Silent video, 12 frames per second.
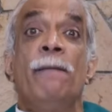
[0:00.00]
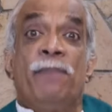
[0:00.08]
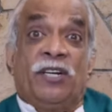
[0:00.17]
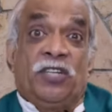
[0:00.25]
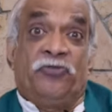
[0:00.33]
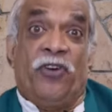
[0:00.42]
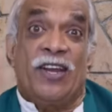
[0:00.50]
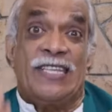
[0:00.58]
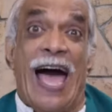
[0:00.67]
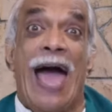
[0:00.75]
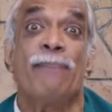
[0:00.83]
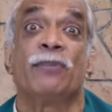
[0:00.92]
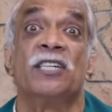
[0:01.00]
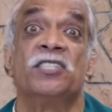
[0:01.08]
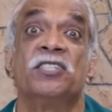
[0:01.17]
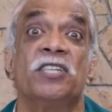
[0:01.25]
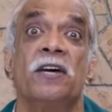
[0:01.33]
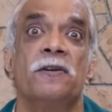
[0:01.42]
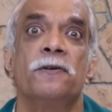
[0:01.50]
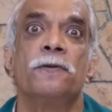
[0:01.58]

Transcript: But as far as I'm concerned,